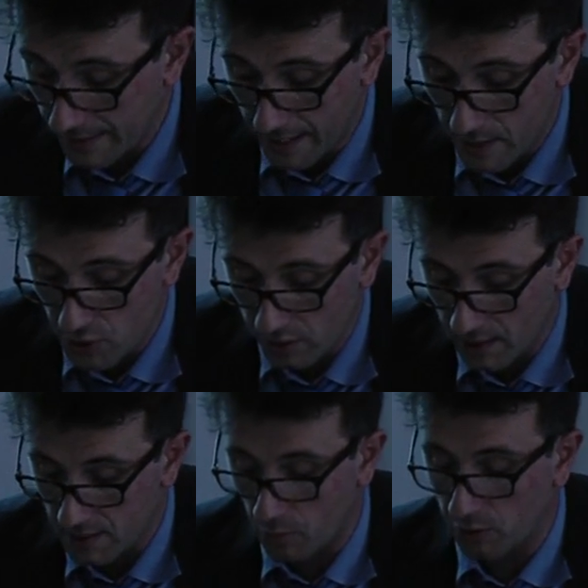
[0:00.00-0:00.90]

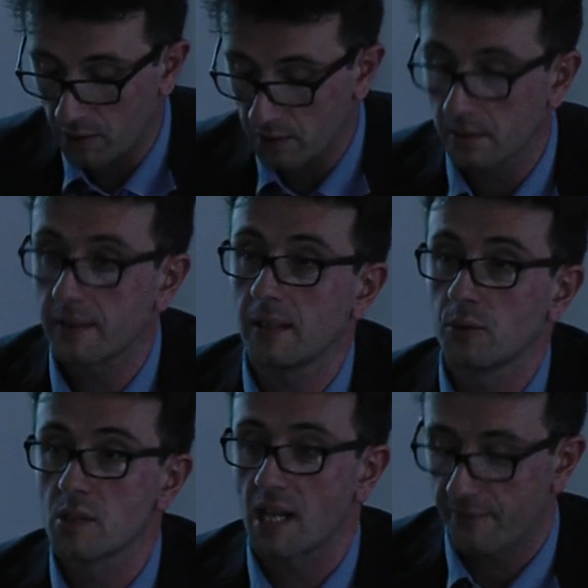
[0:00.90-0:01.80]
ancient as modern, tend
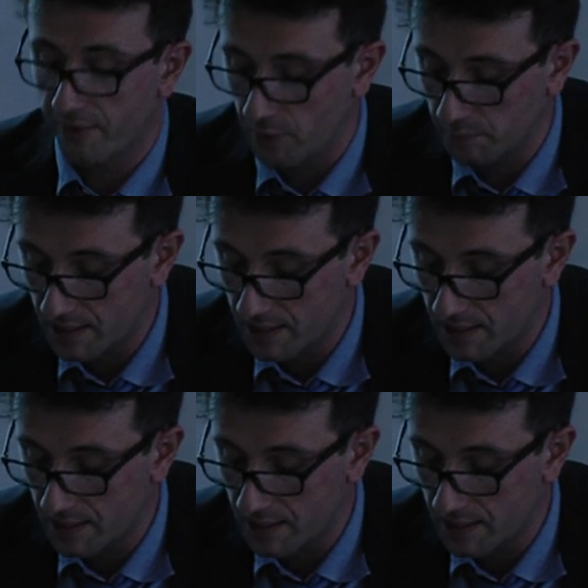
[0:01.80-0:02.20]
to suffer from